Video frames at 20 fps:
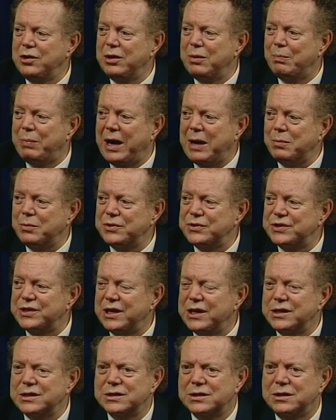Do you know the Bible
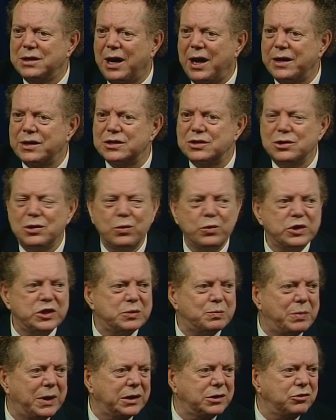says God is no
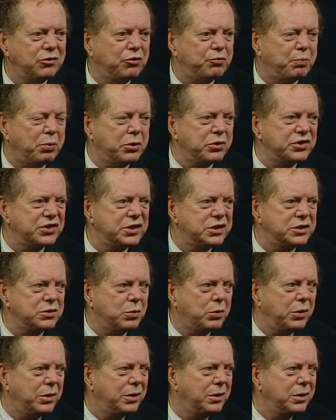respecter of persons?